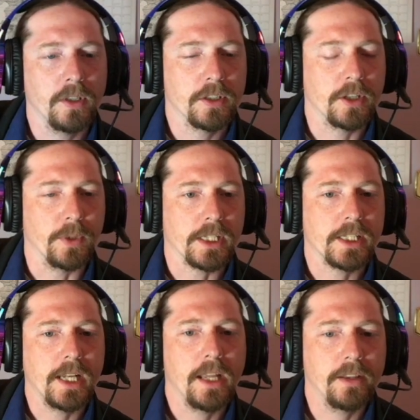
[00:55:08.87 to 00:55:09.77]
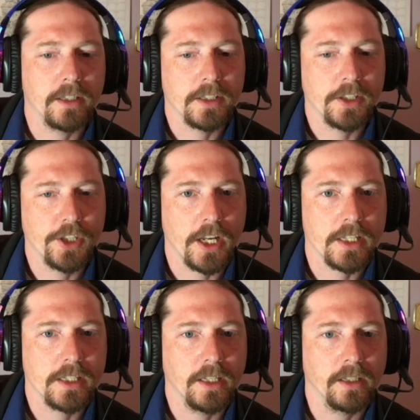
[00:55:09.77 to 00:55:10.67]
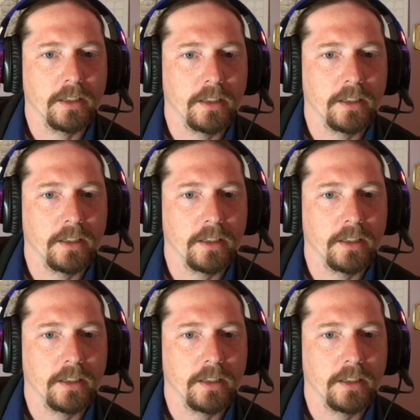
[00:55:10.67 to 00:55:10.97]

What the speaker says: So instead they're suggesting